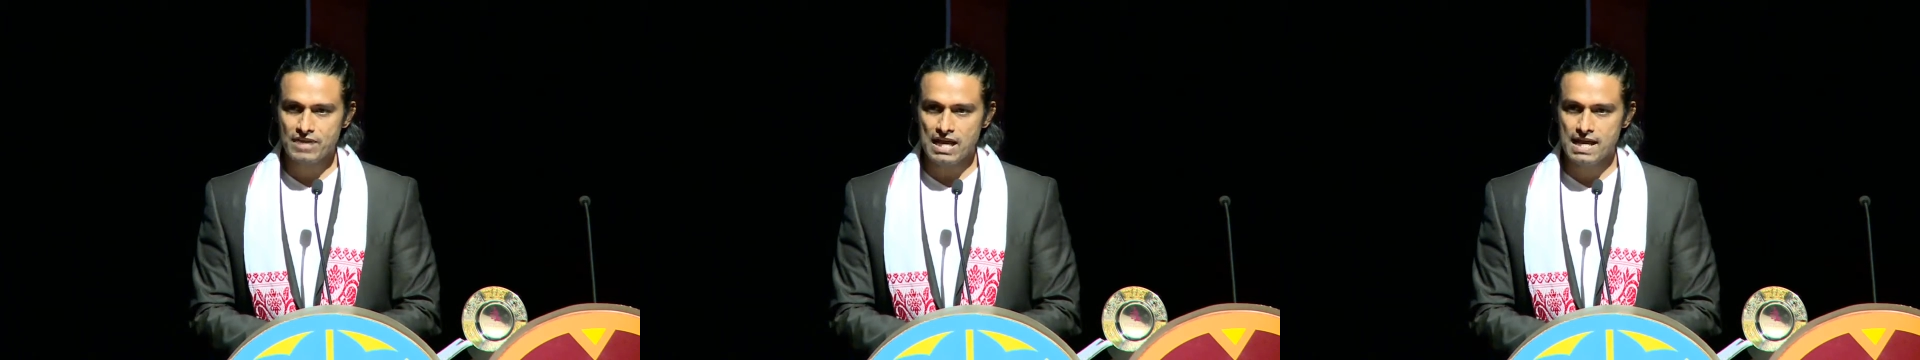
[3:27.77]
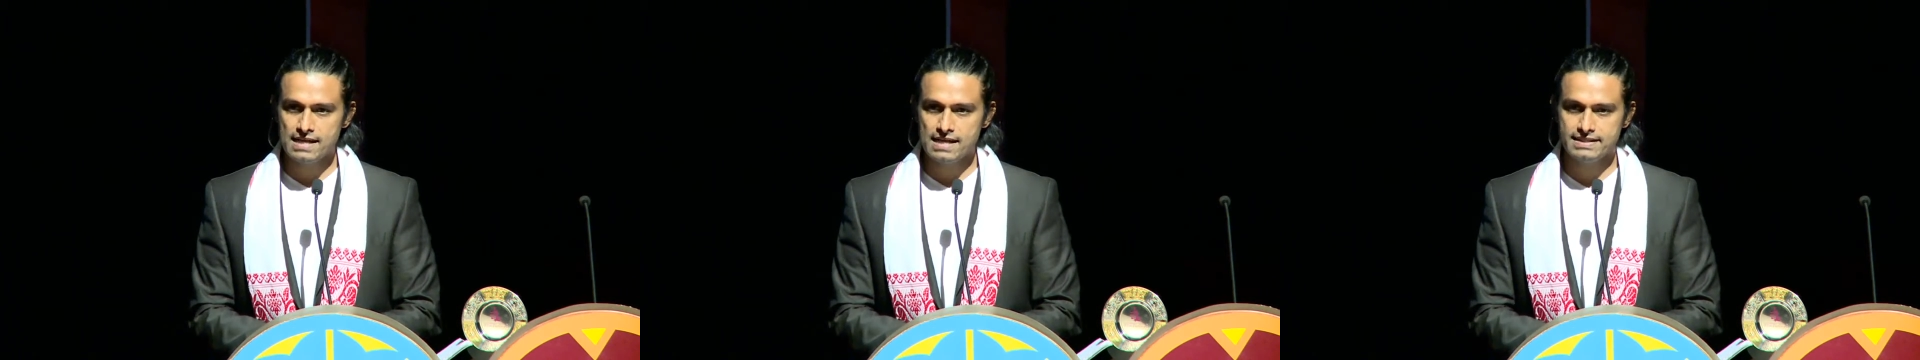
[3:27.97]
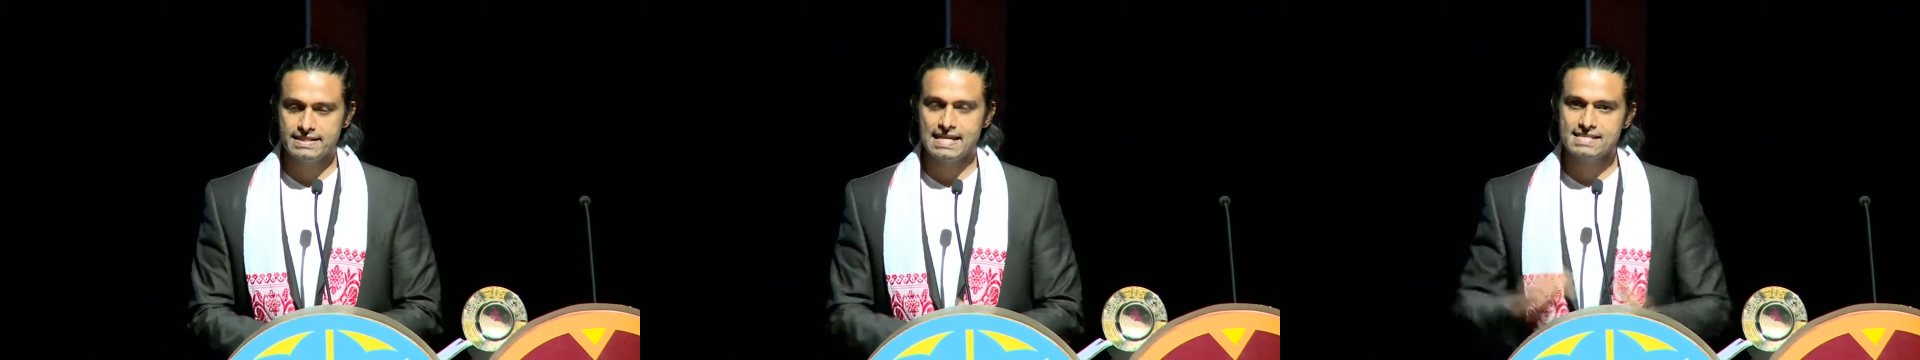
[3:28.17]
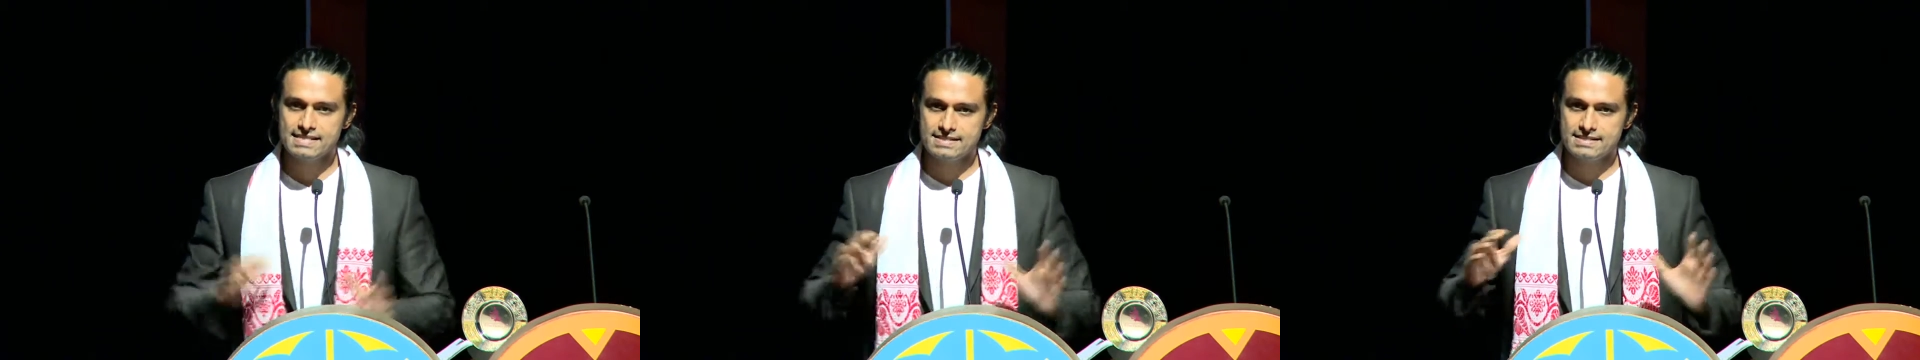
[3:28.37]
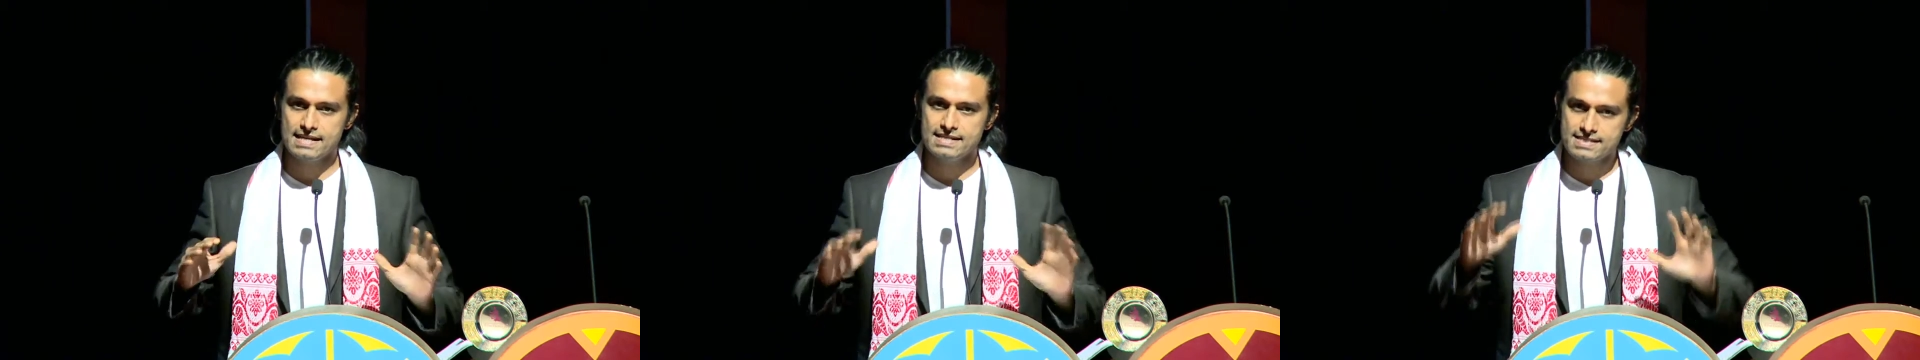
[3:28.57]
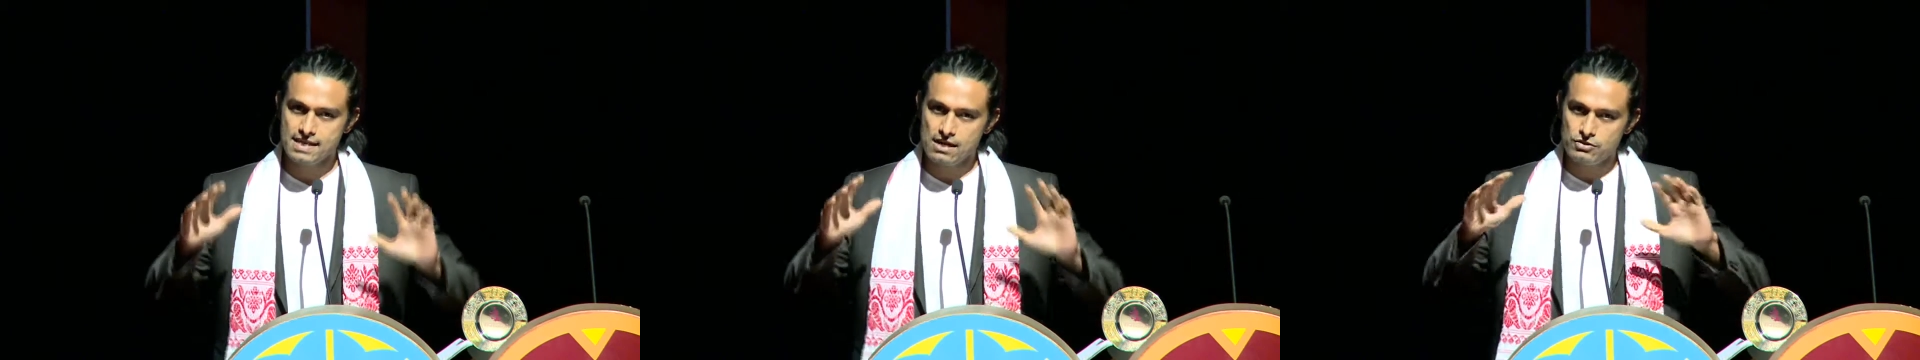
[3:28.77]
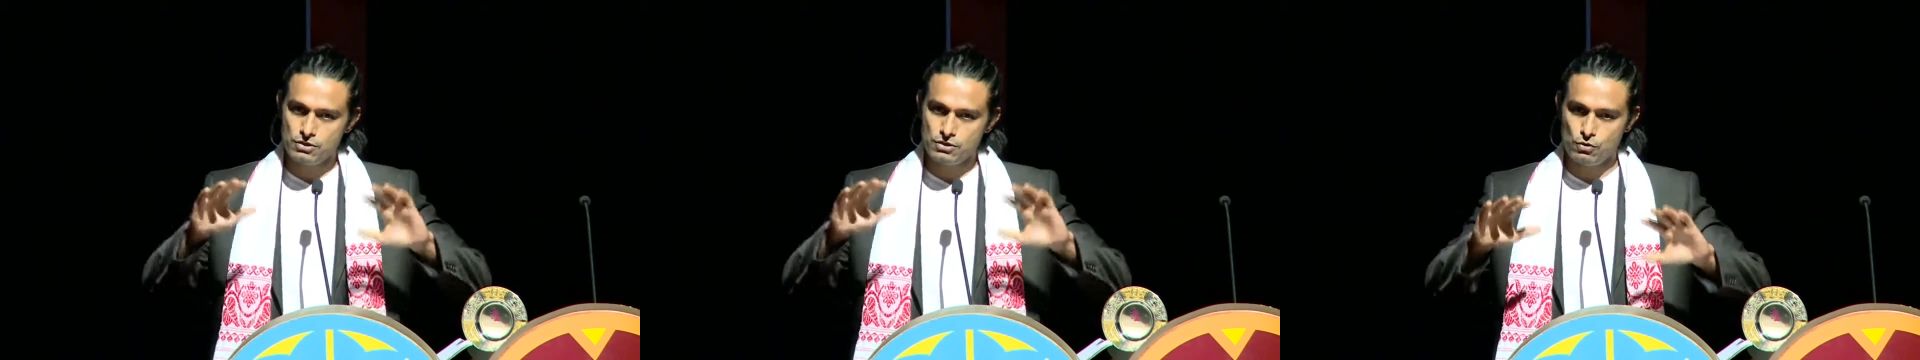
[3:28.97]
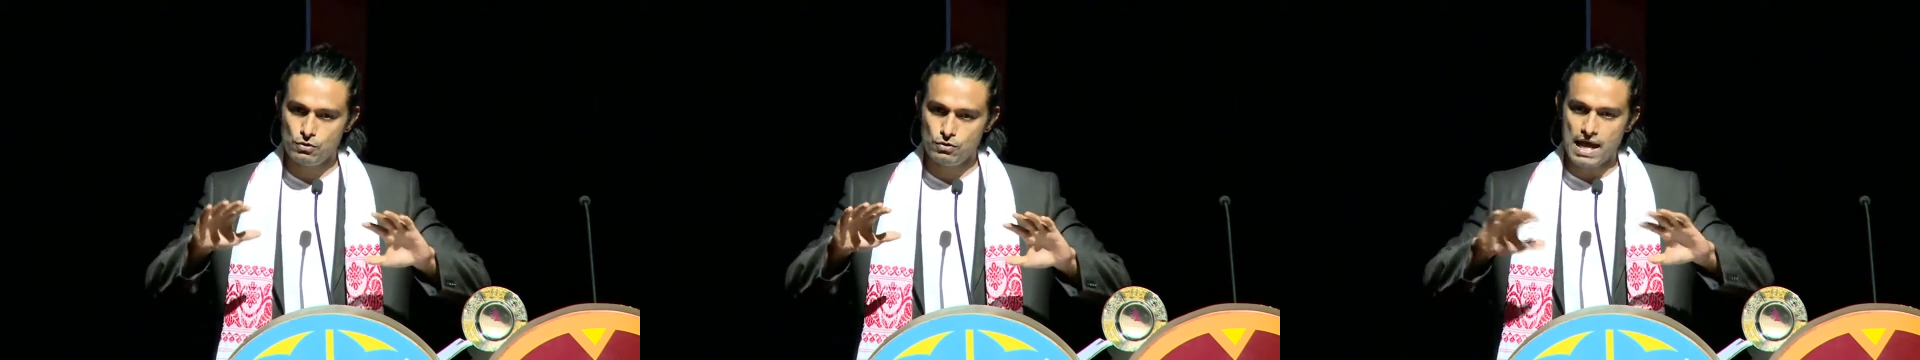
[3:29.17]
And that's how the
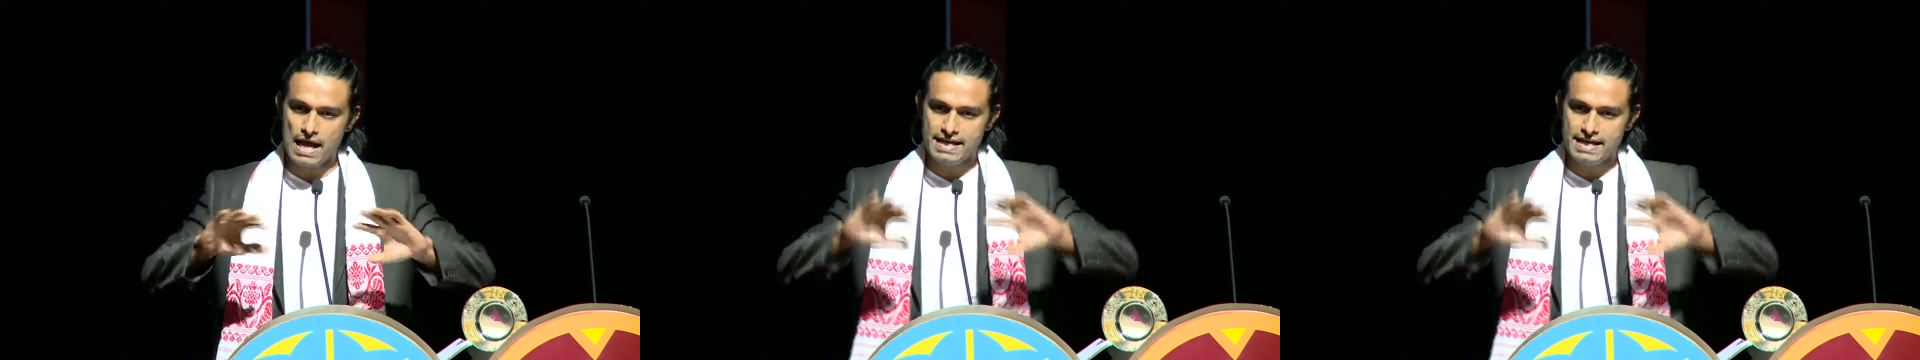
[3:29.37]
whole